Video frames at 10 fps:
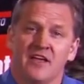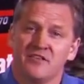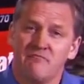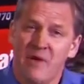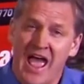
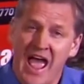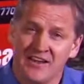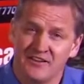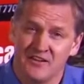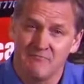The
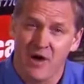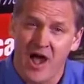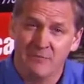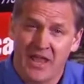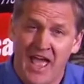patented
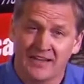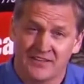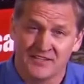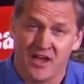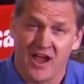Bobcat
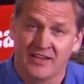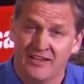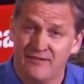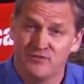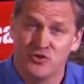design
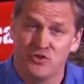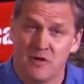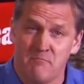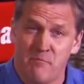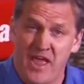gives you the
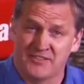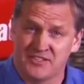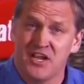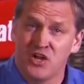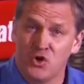best
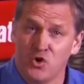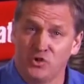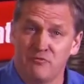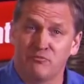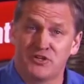
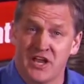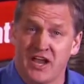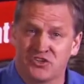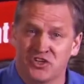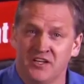cooling
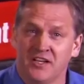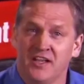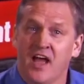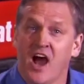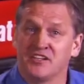protection,
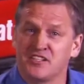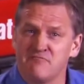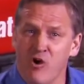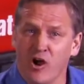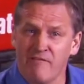a
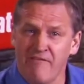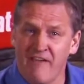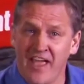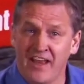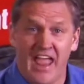smart
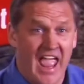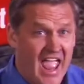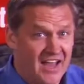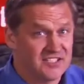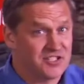fan,
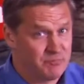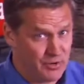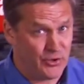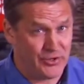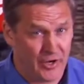and
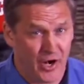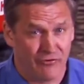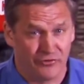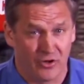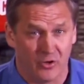superior
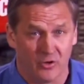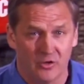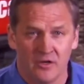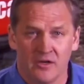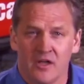airflow.
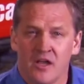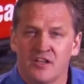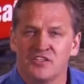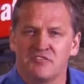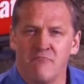
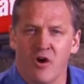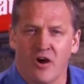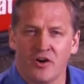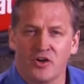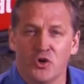
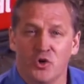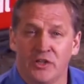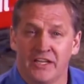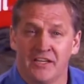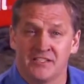Smarter
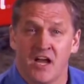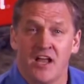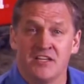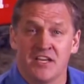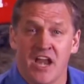cooling is
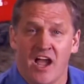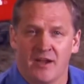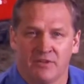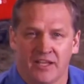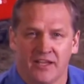
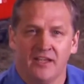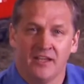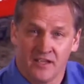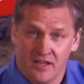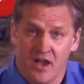undeniably
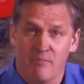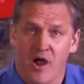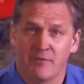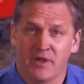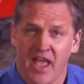a
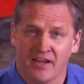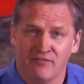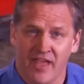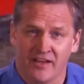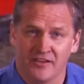Bobcat
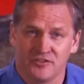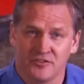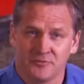advantage.